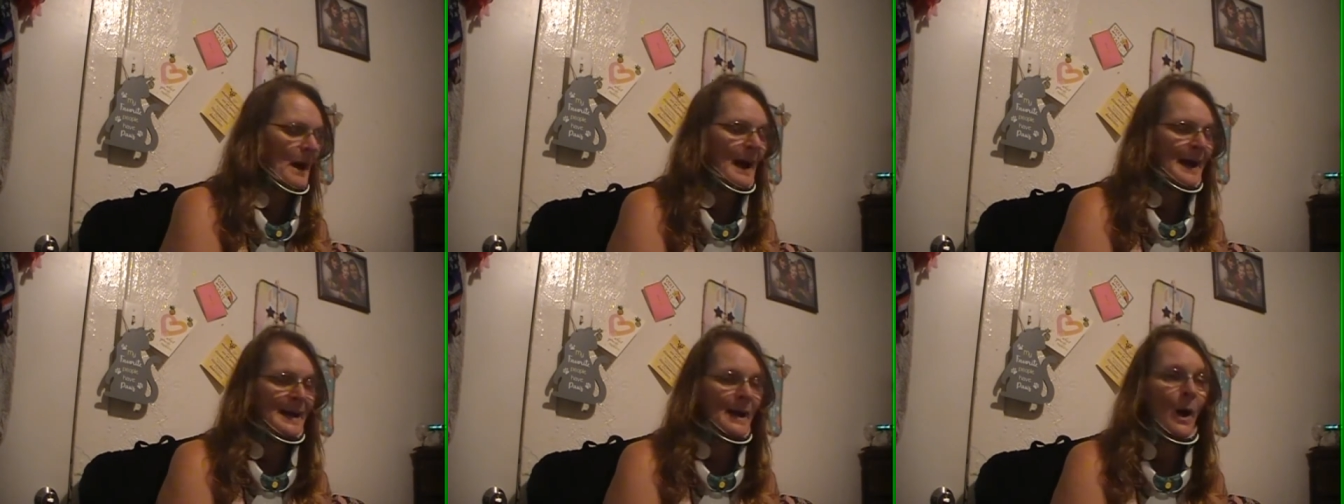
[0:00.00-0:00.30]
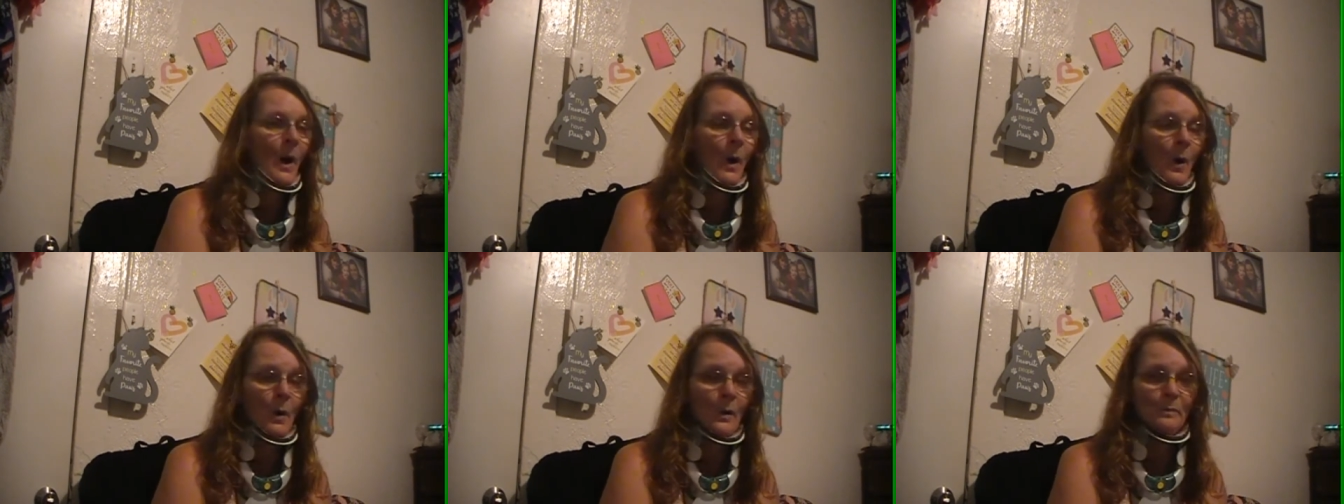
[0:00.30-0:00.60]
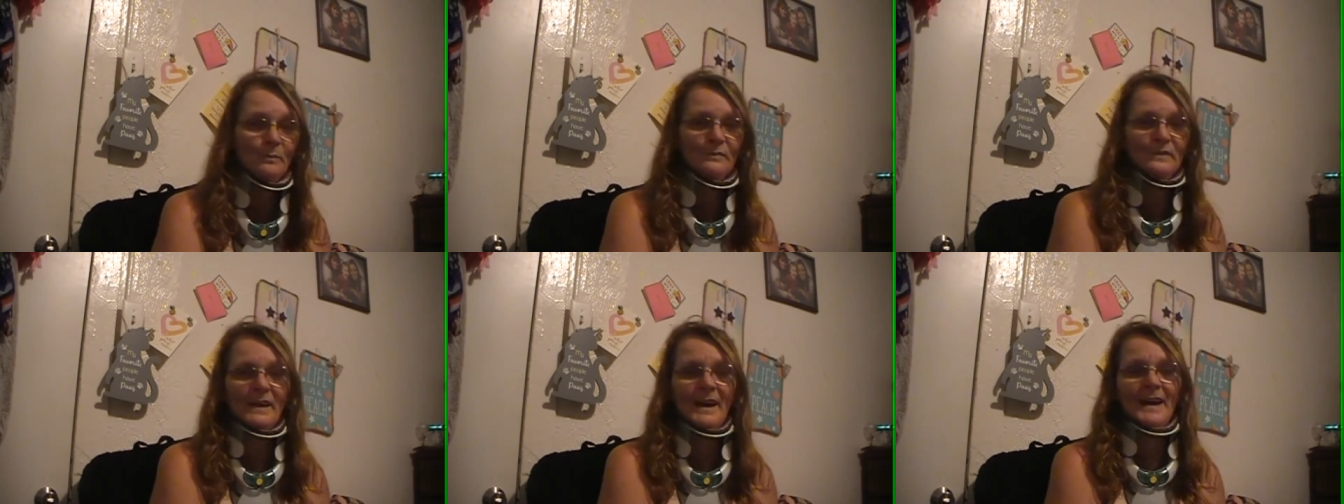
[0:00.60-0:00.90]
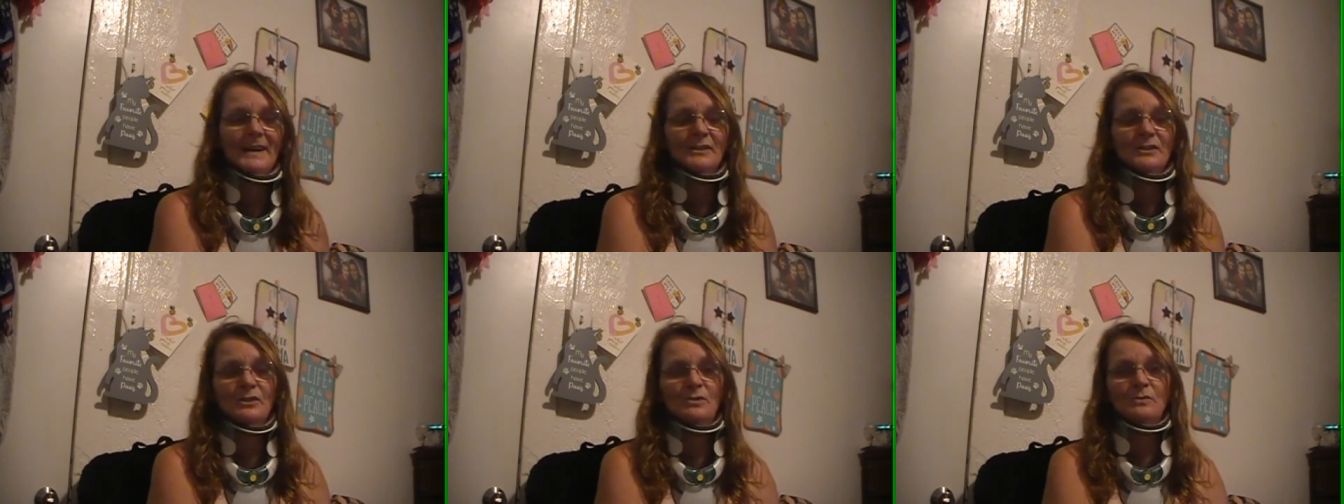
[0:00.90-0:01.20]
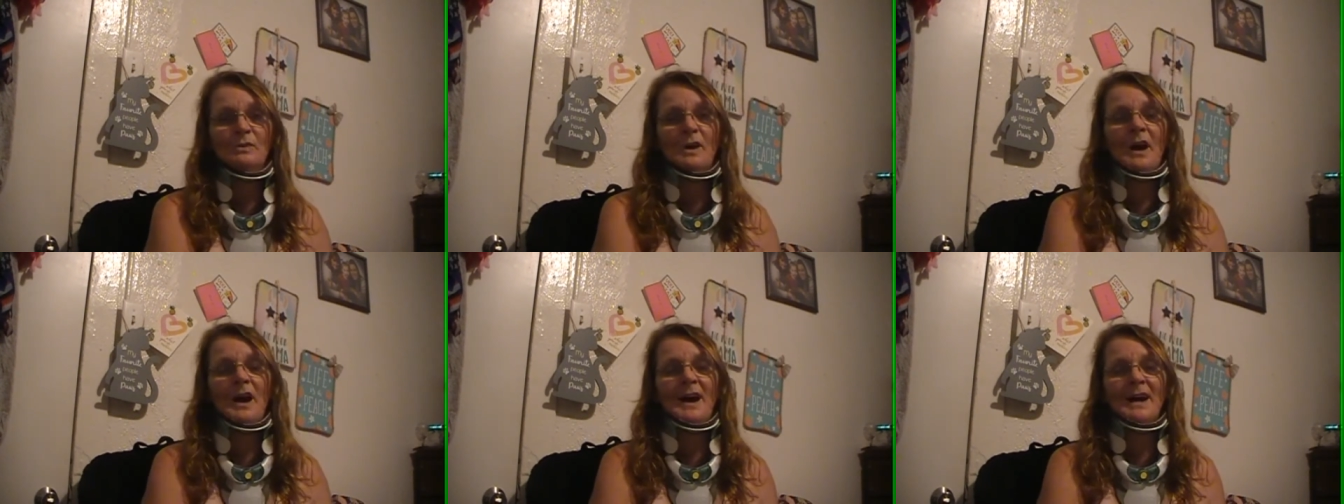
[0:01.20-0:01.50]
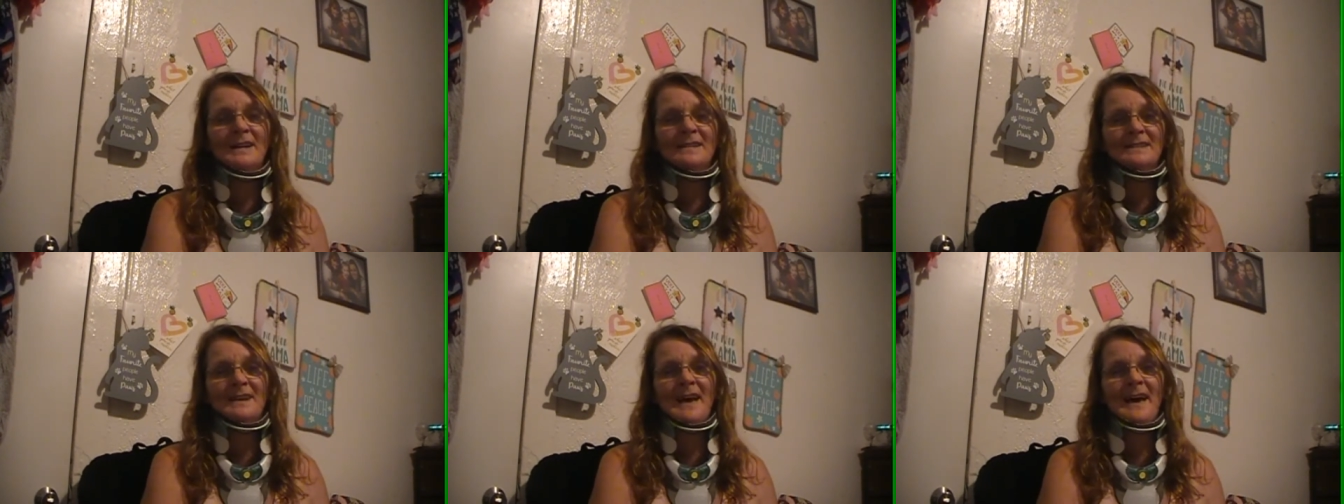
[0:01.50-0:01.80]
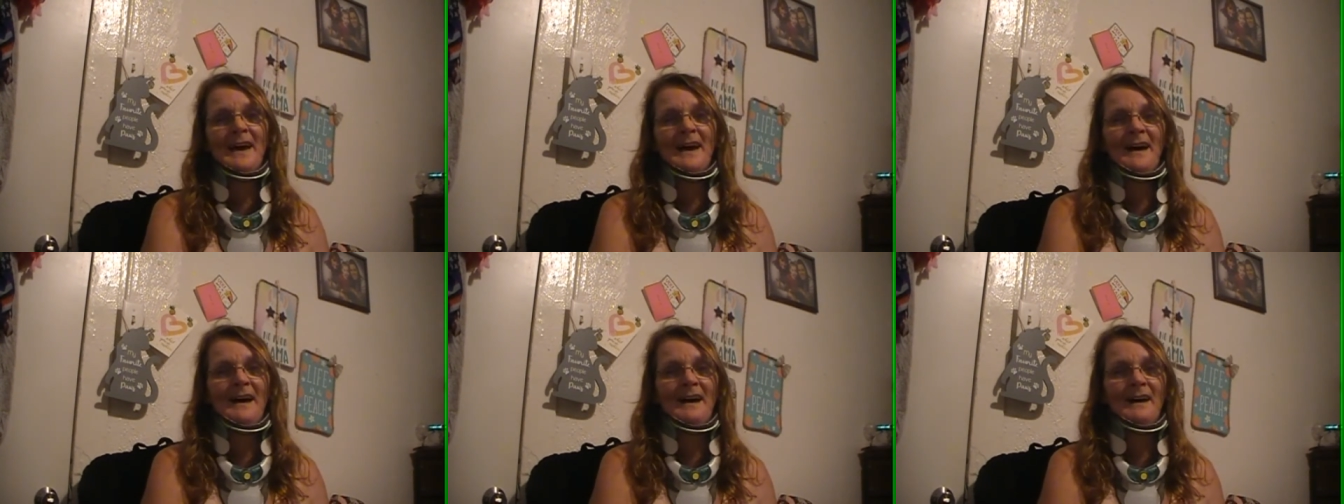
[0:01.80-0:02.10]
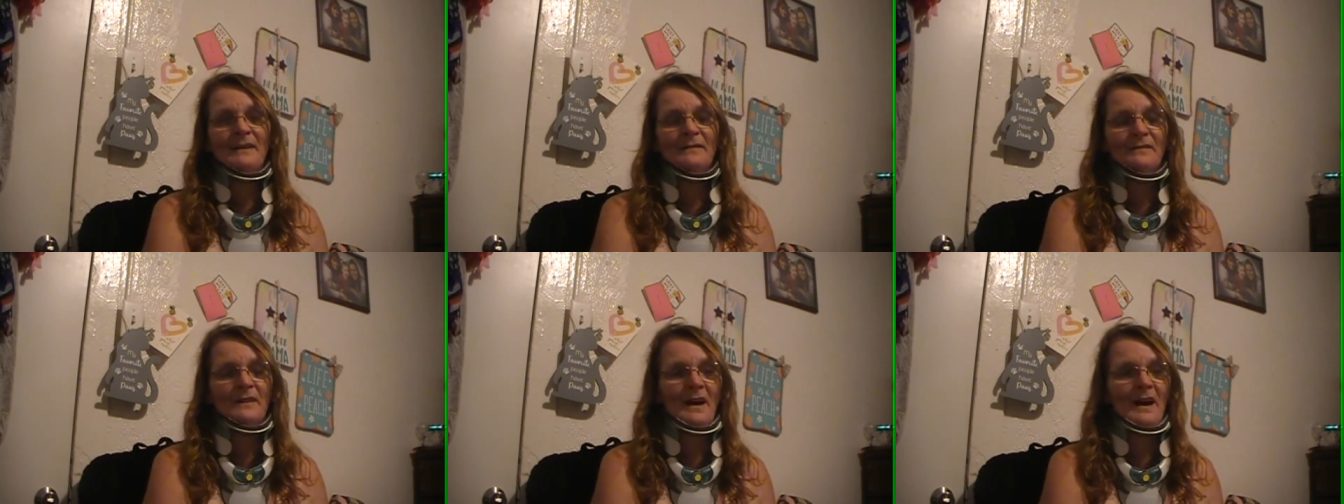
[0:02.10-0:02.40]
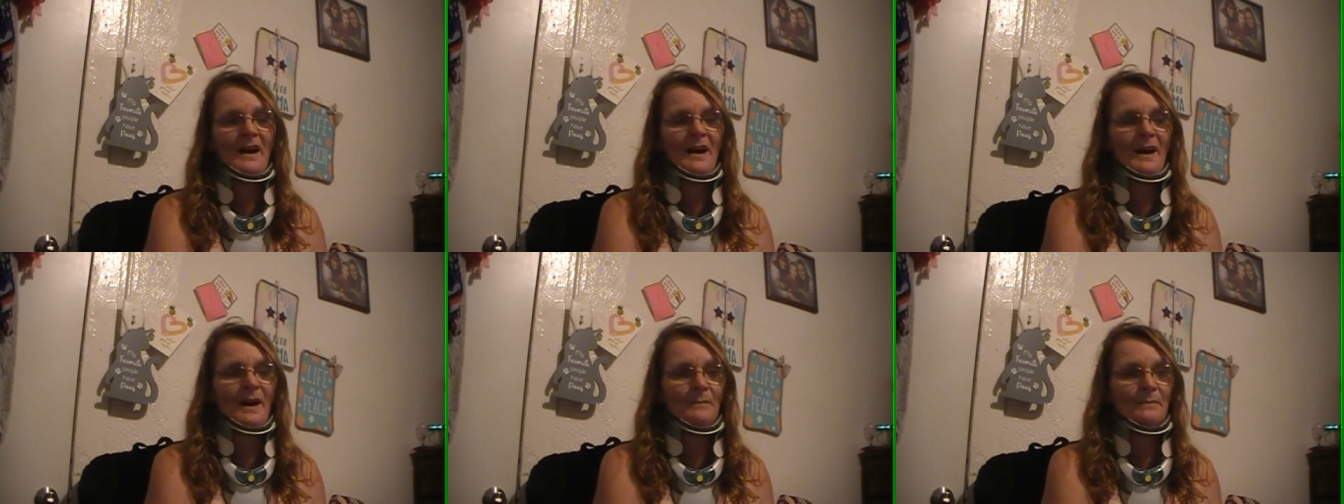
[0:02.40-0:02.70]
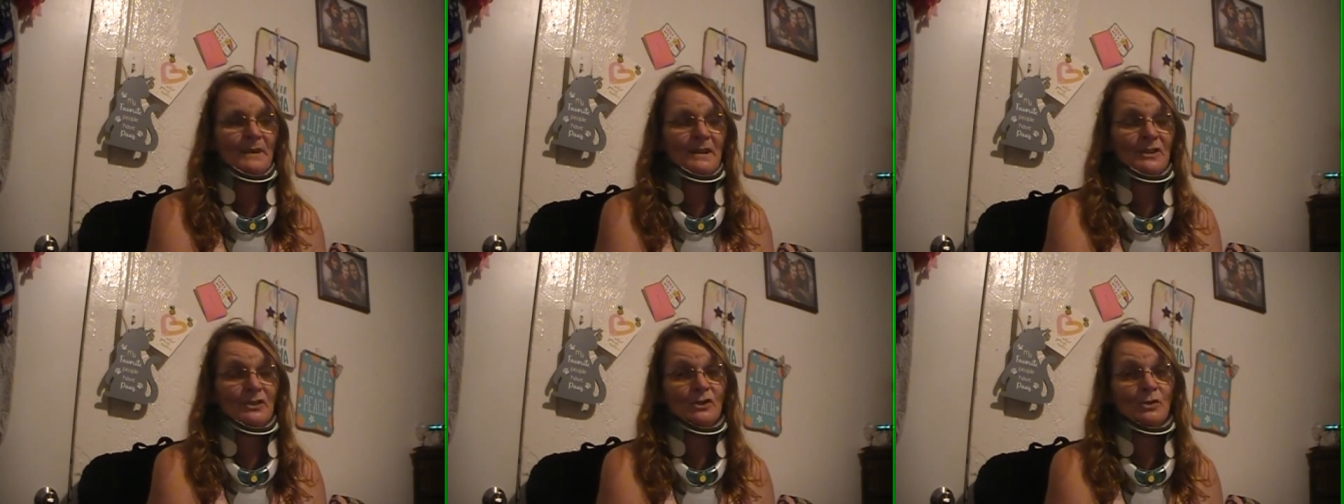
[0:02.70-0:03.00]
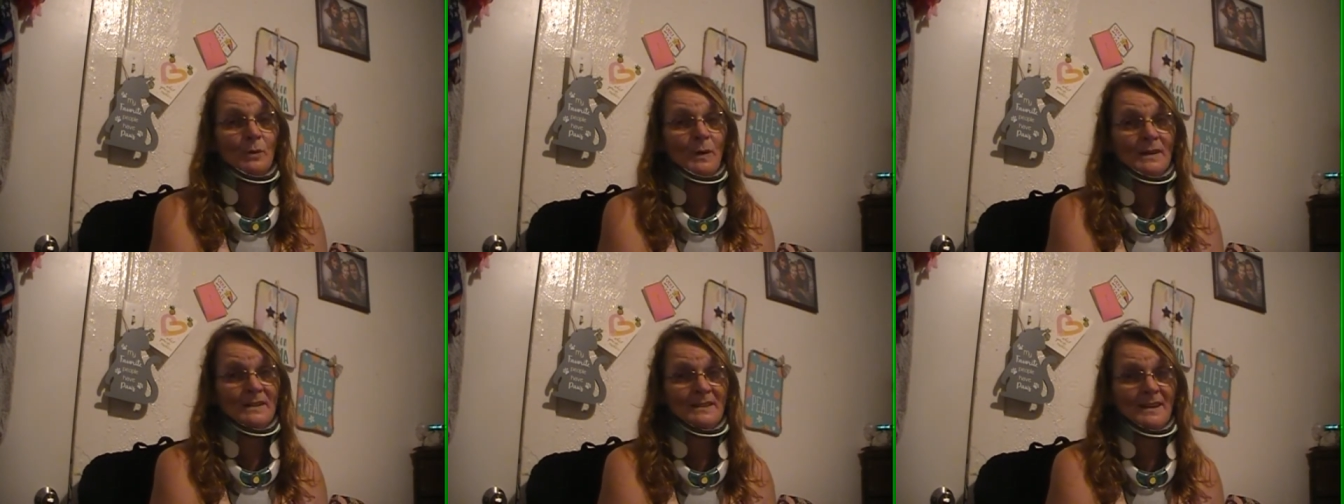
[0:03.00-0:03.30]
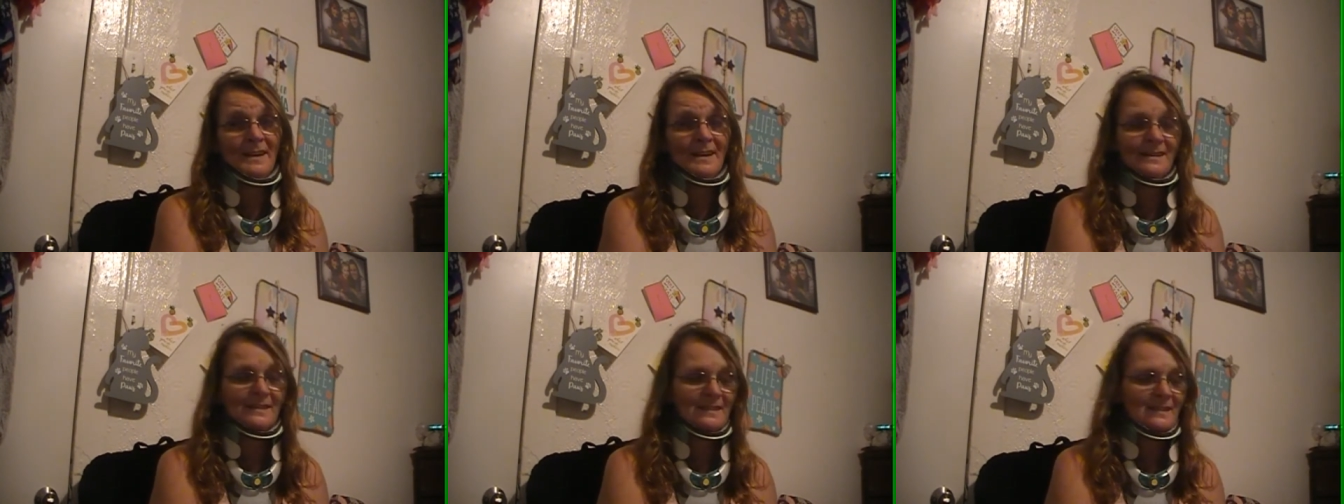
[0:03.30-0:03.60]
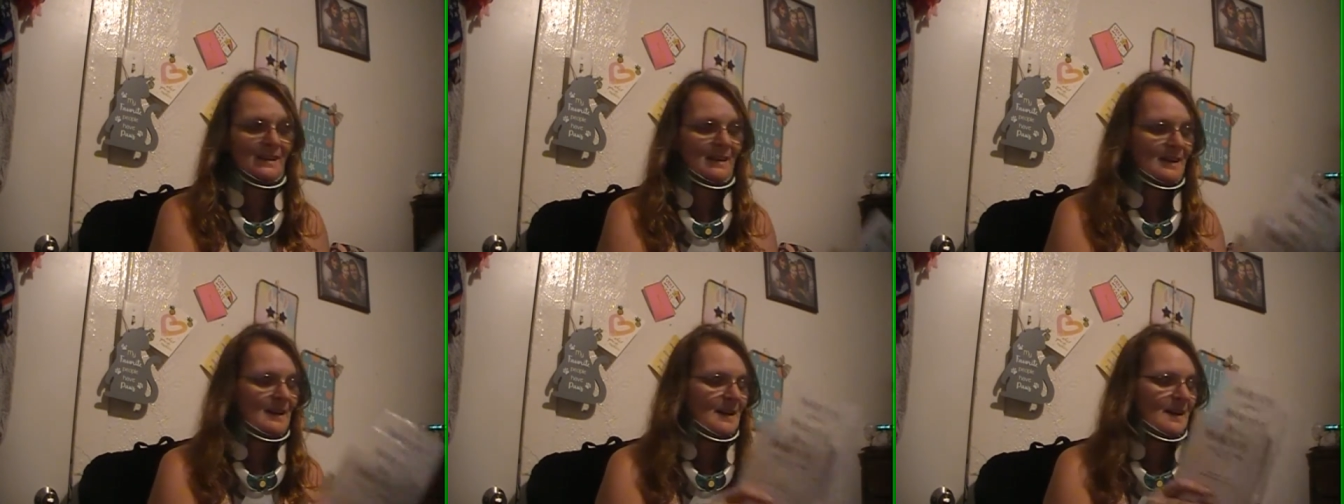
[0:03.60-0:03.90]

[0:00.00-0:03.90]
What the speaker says: hope that you guys have enjoyed this.